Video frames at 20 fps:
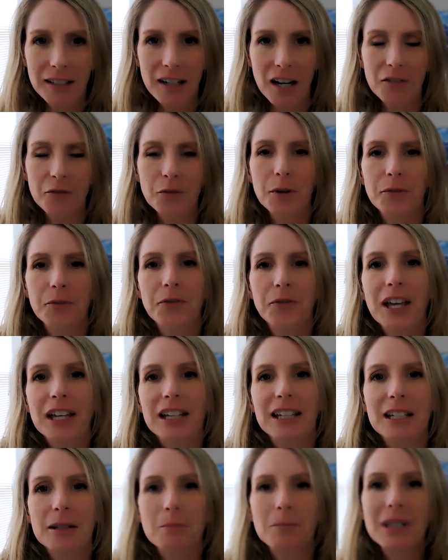of what
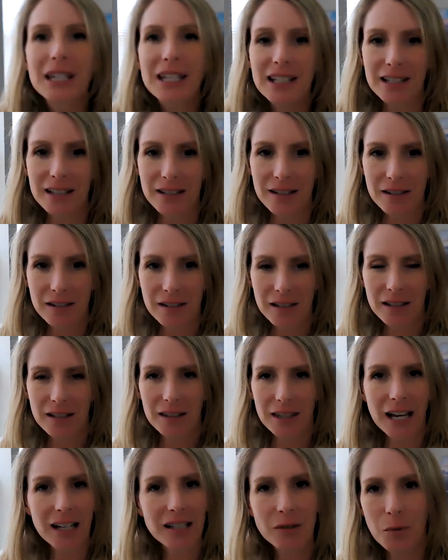failing means.
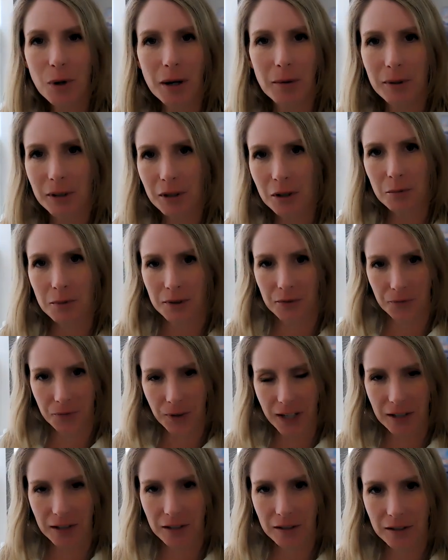That's why we don't want to
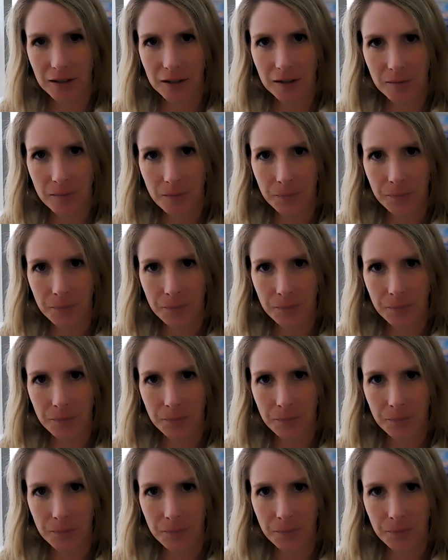fail.